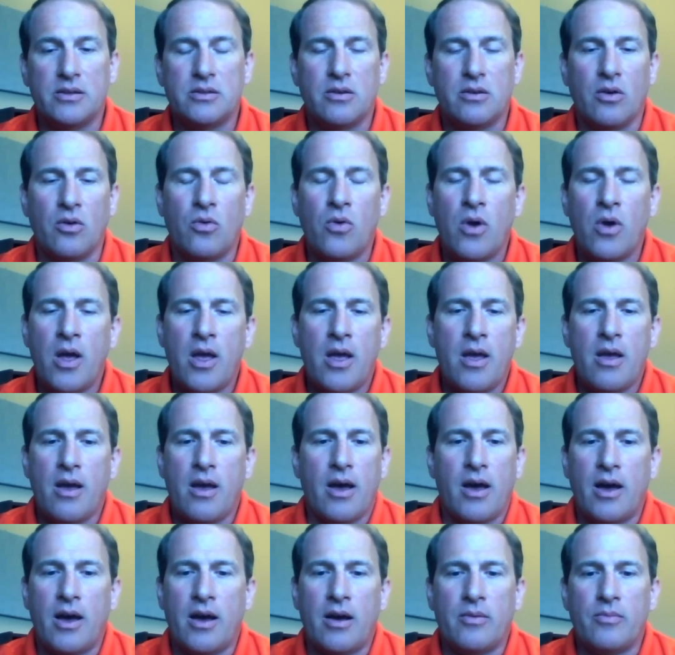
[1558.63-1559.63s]
So
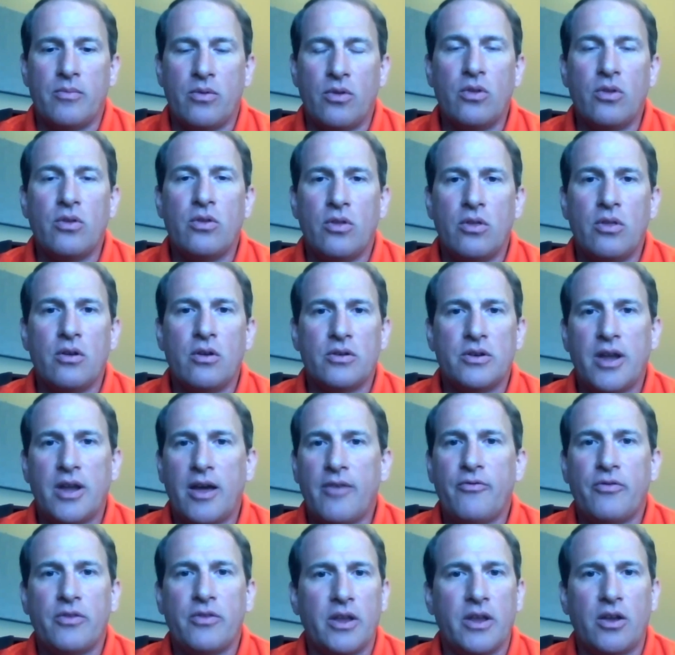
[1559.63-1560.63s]
there
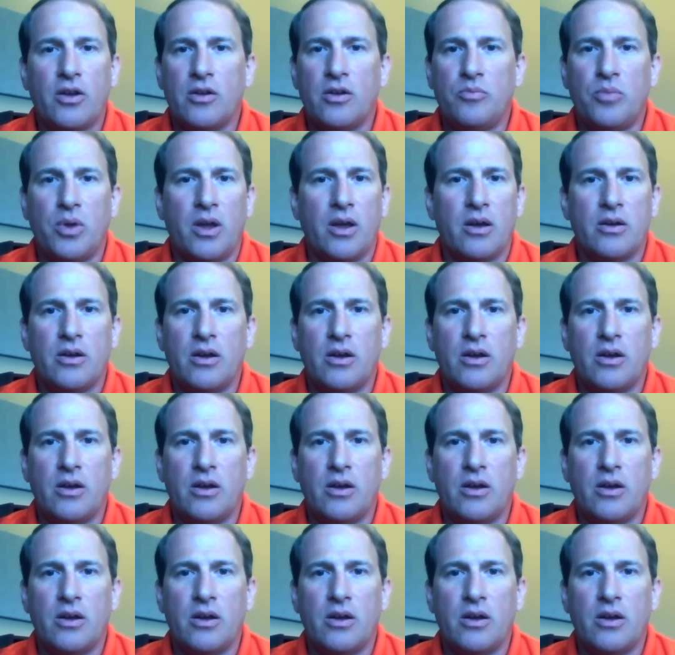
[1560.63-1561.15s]
definitely could be